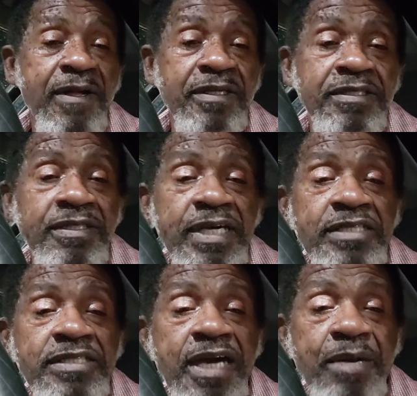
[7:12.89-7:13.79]
Until
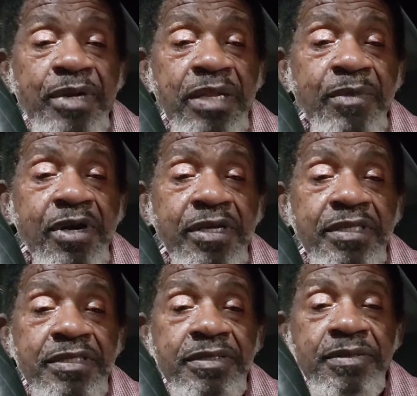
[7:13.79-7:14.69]
next time, Eddie
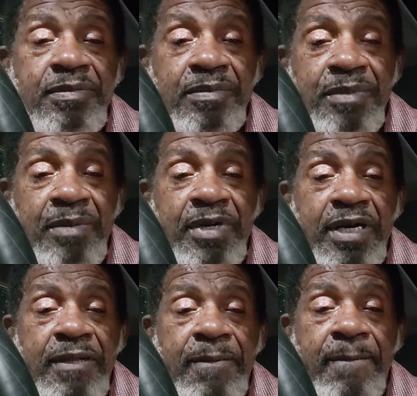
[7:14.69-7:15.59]
Marcus. Bye
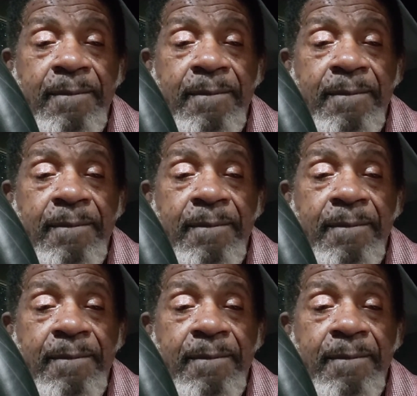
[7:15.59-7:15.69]
bye.